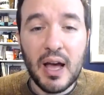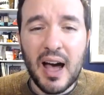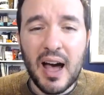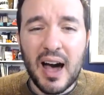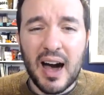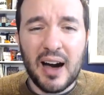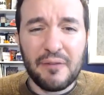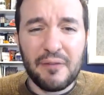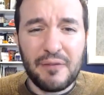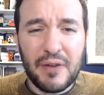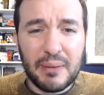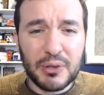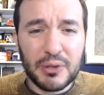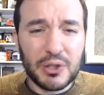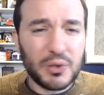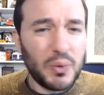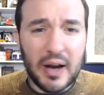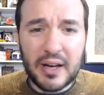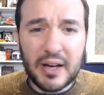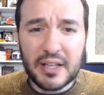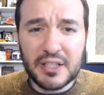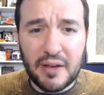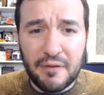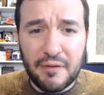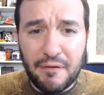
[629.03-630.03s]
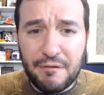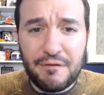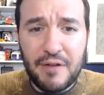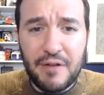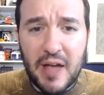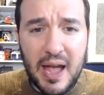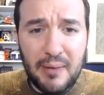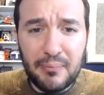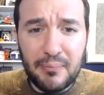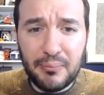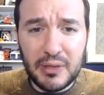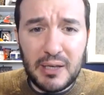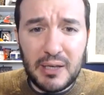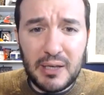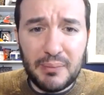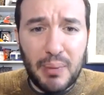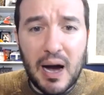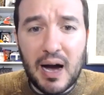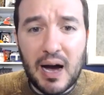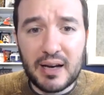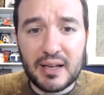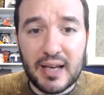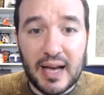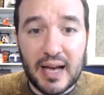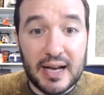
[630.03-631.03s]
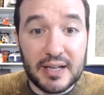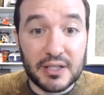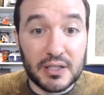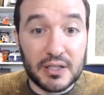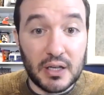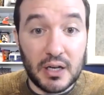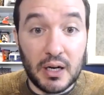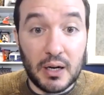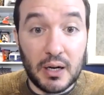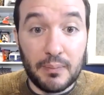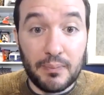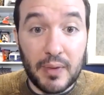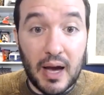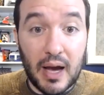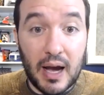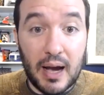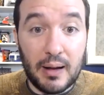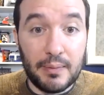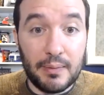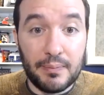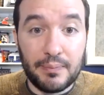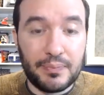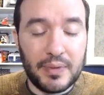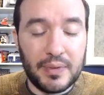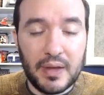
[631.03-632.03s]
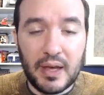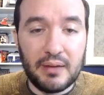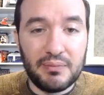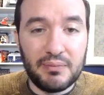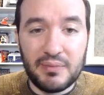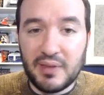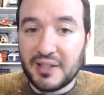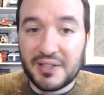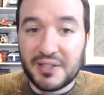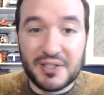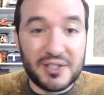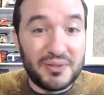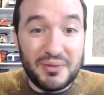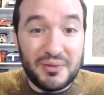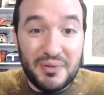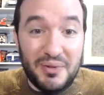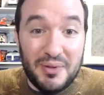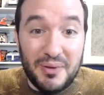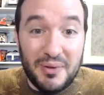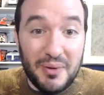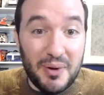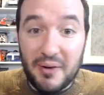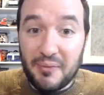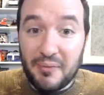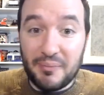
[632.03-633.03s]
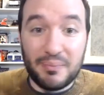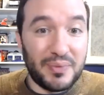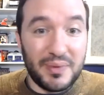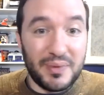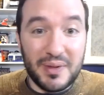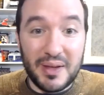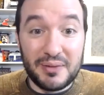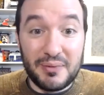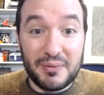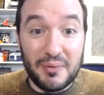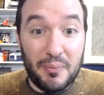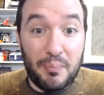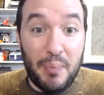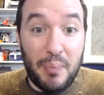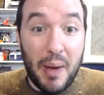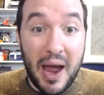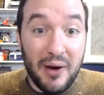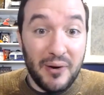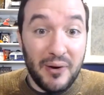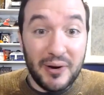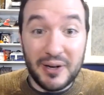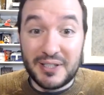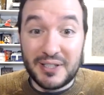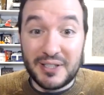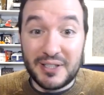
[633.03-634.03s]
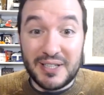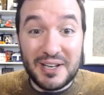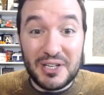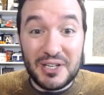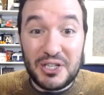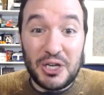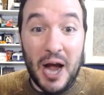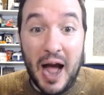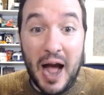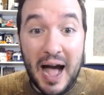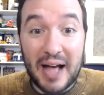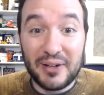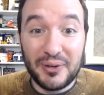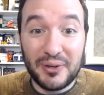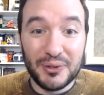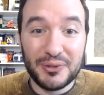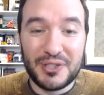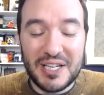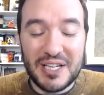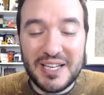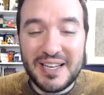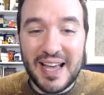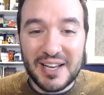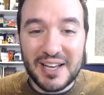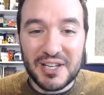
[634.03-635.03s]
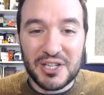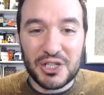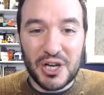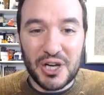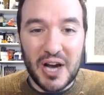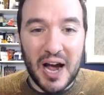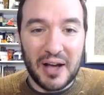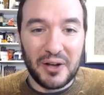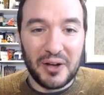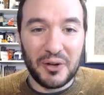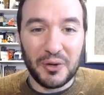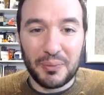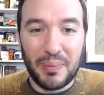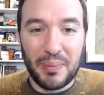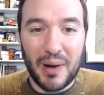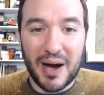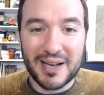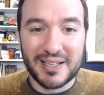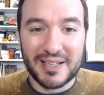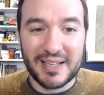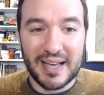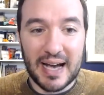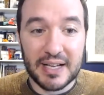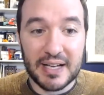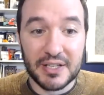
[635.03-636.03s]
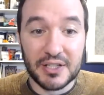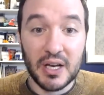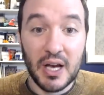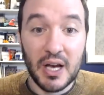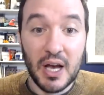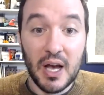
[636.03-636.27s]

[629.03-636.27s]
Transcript: Uh, family Twine is a family podcast. Um, uh, it's parent and child, teenage child podcast.